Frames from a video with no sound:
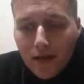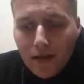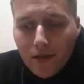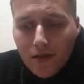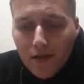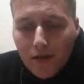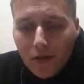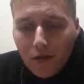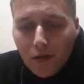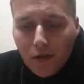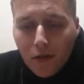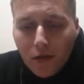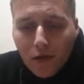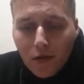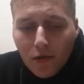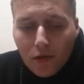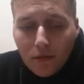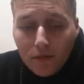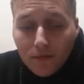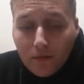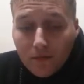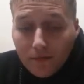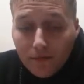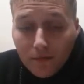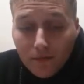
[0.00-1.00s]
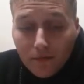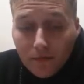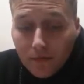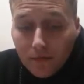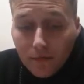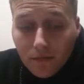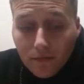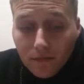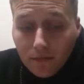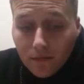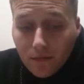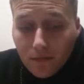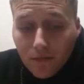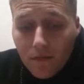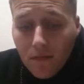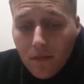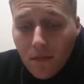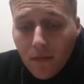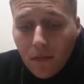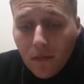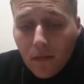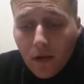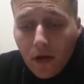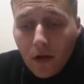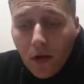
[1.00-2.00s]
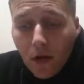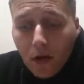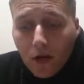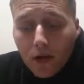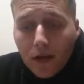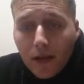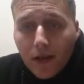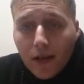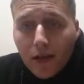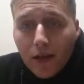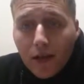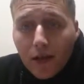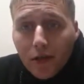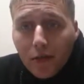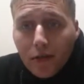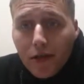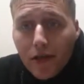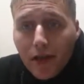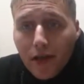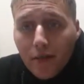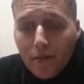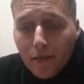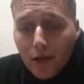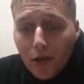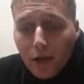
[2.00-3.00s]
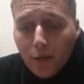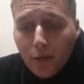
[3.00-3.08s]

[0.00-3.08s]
So all you need to do is hit